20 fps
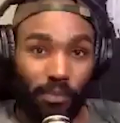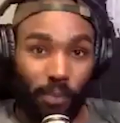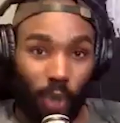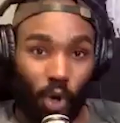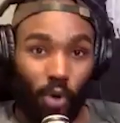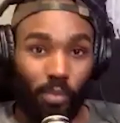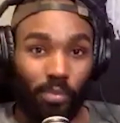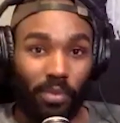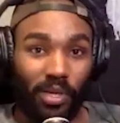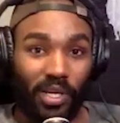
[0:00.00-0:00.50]

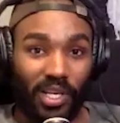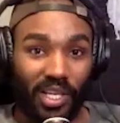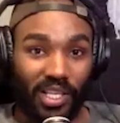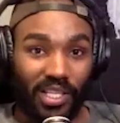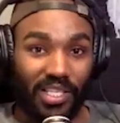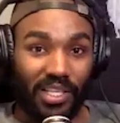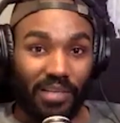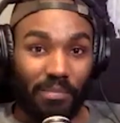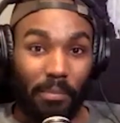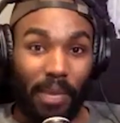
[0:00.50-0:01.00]
home
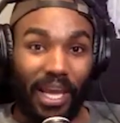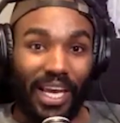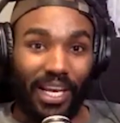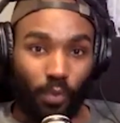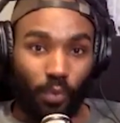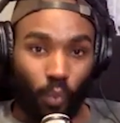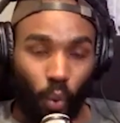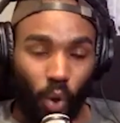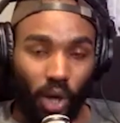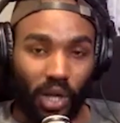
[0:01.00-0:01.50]
to make
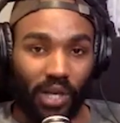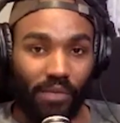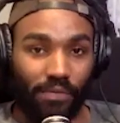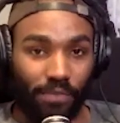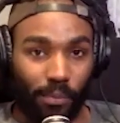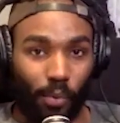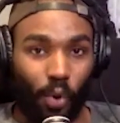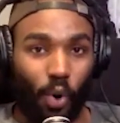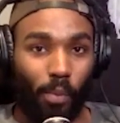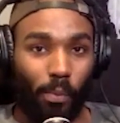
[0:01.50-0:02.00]
working
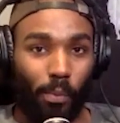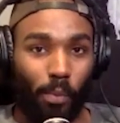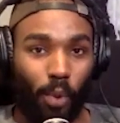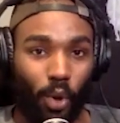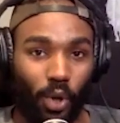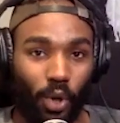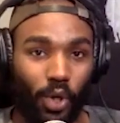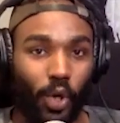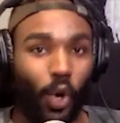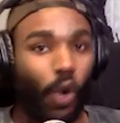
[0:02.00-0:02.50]
from home
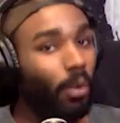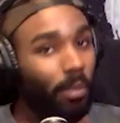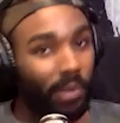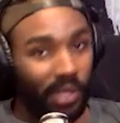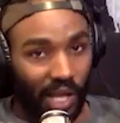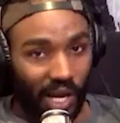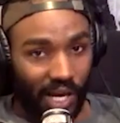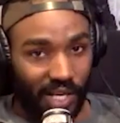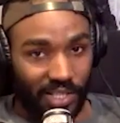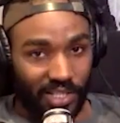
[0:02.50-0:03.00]
more
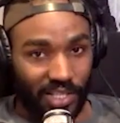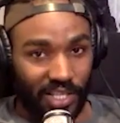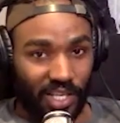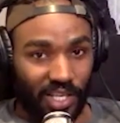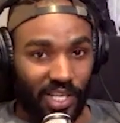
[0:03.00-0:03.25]
normalized.